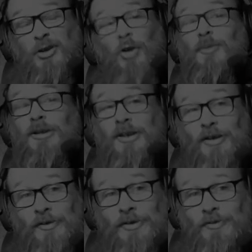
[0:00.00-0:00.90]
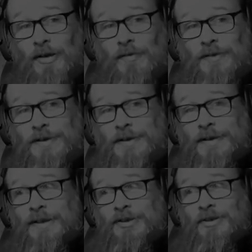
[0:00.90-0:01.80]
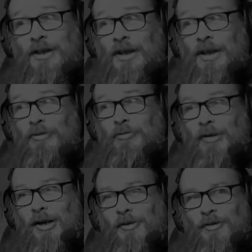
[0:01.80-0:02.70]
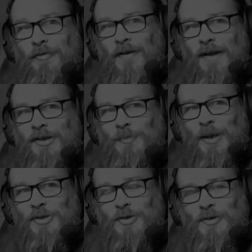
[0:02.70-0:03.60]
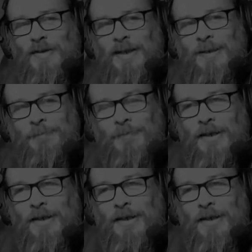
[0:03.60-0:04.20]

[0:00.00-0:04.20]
it a normal occurrence rather than this rarefied special thing.